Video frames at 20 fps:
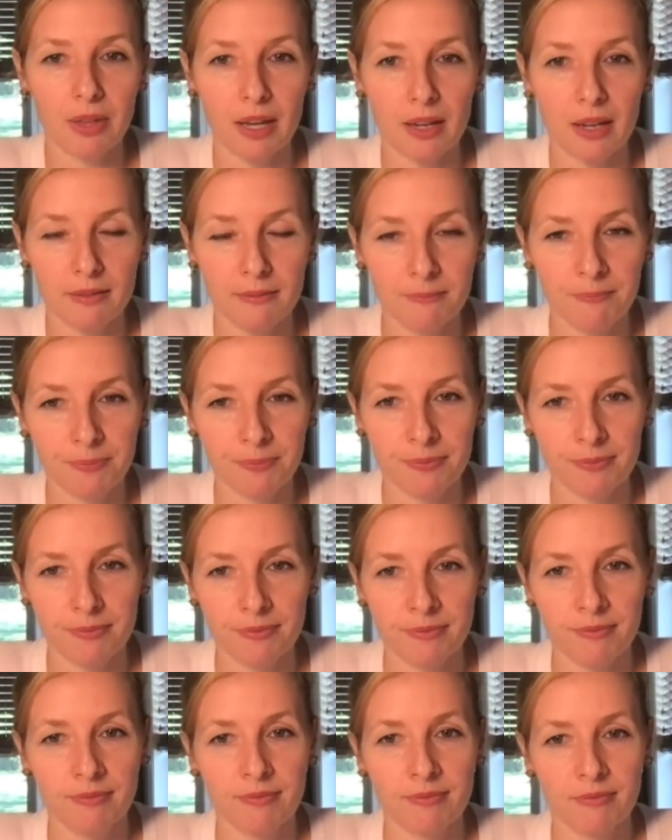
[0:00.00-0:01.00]
that
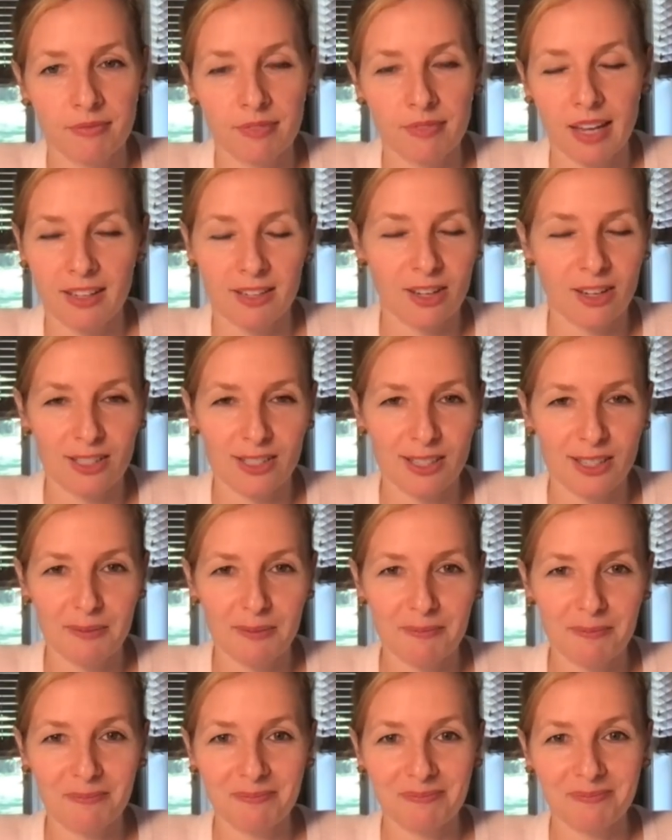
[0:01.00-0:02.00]
at
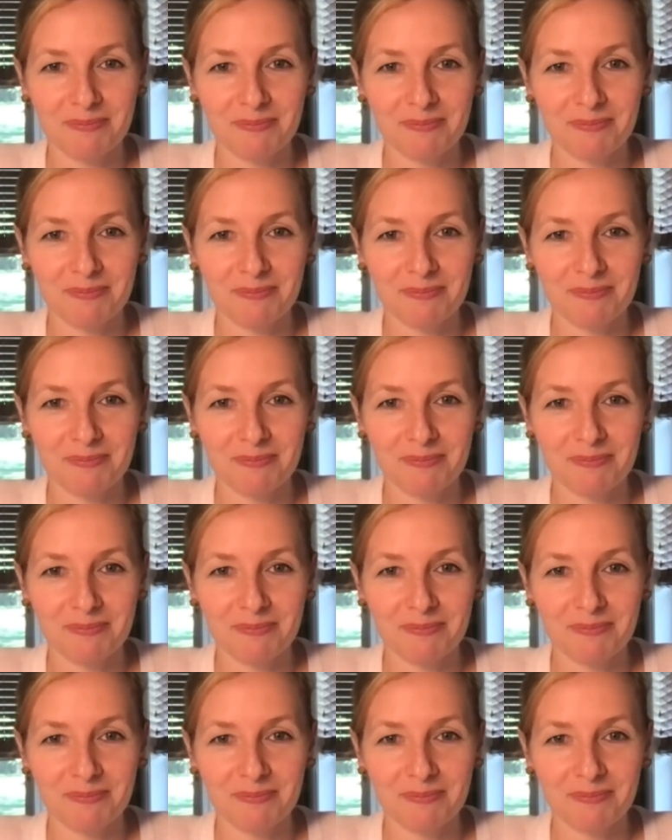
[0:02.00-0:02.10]
nauseum.